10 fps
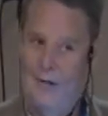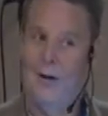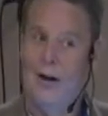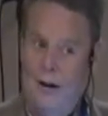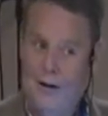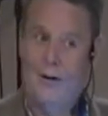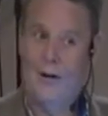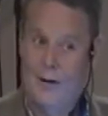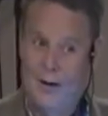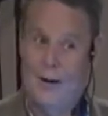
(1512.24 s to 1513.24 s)
is that
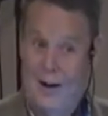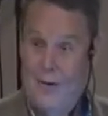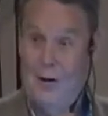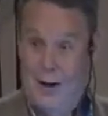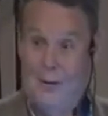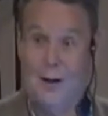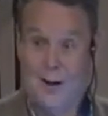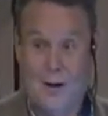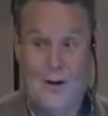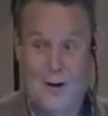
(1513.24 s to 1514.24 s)
really gonna is that
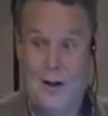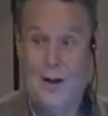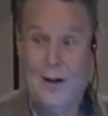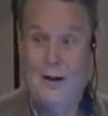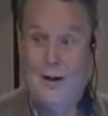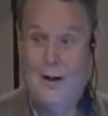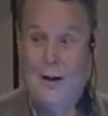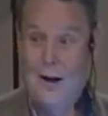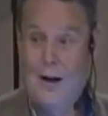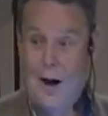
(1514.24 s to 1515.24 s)
really what they're gonna do?
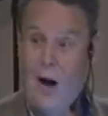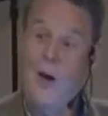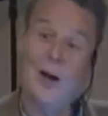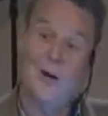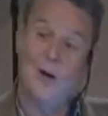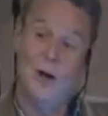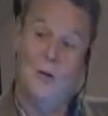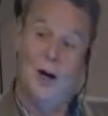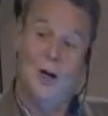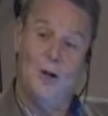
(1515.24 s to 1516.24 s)
Are they
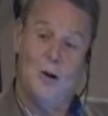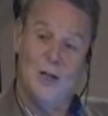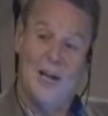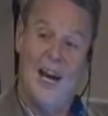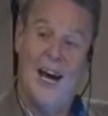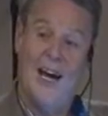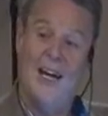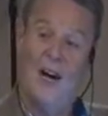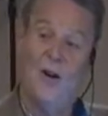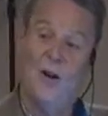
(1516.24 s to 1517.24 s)
gonna do what you
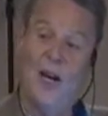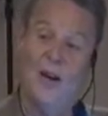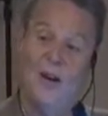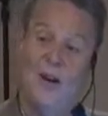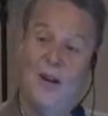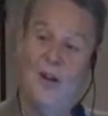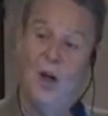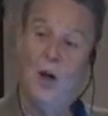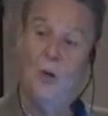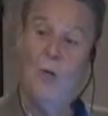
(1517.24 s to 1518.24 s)
say or are they
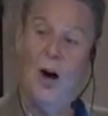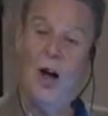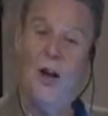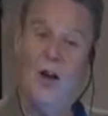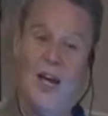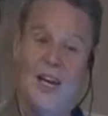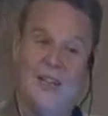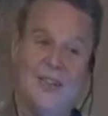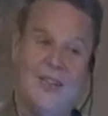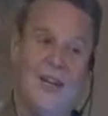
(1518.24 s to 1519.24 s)
gonna do what
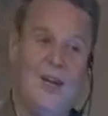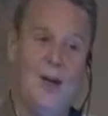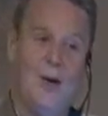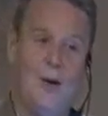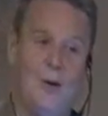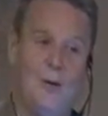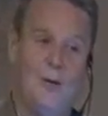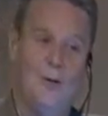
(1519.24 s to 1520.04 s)
they see you?